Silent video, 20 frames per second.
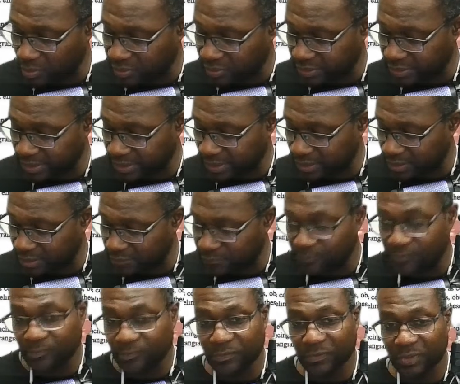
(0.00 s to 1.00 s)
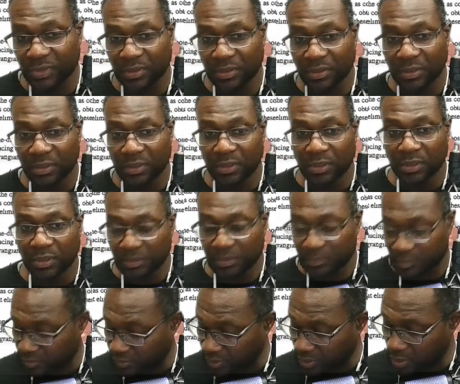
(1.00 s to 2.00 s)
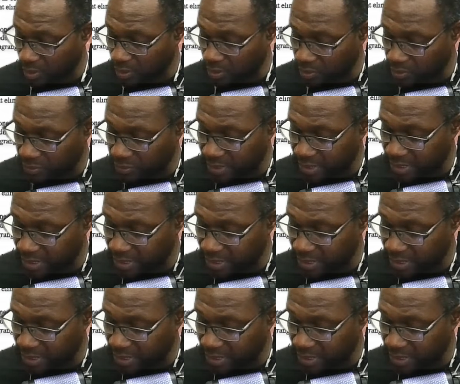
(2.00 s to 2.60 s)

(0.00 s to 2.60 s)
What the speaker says: across theta, we'll call